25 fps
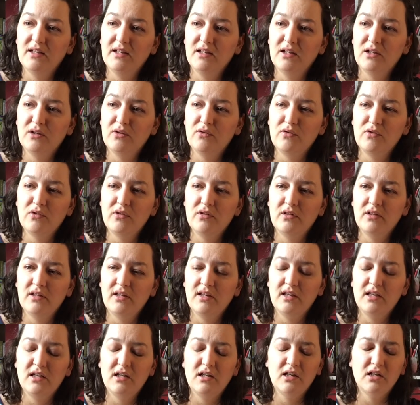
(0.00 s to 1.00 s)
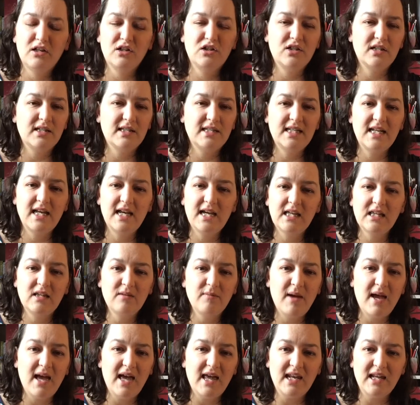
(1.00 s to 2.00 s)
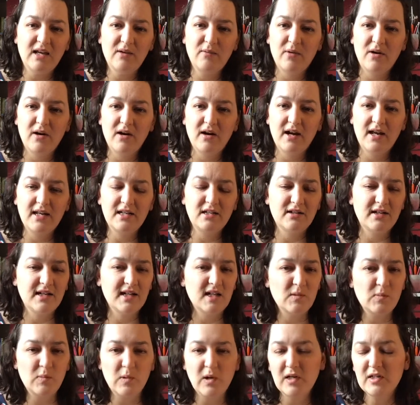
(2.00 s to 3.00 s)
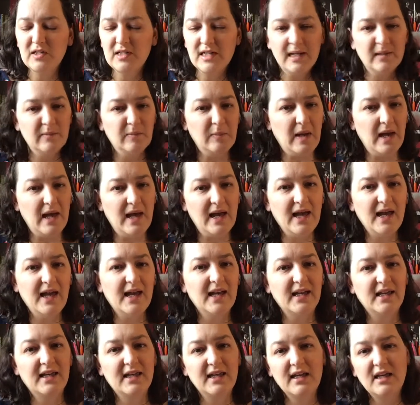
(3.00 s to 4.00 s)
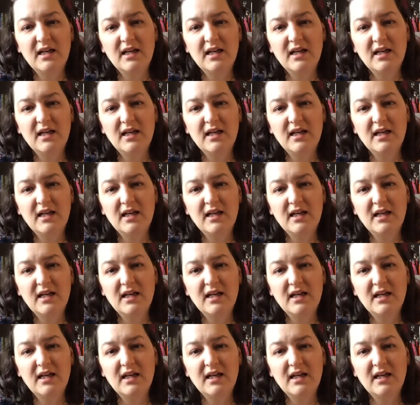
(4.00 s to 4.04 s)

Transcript: you know, you can just take them anywhere in your little project bag.